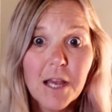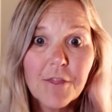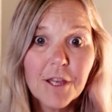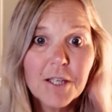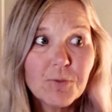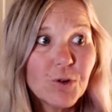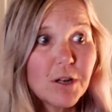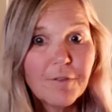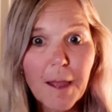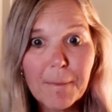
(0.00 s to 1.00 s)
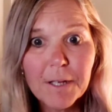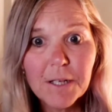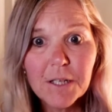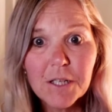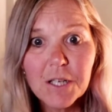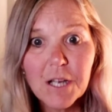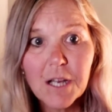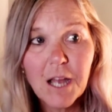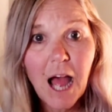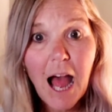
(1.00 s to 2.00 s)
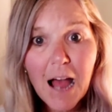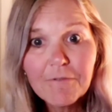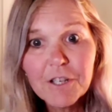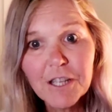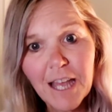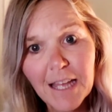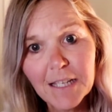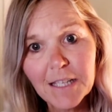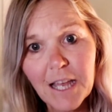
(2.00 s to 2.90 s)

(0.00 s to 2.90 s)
things wouldn't have happened after that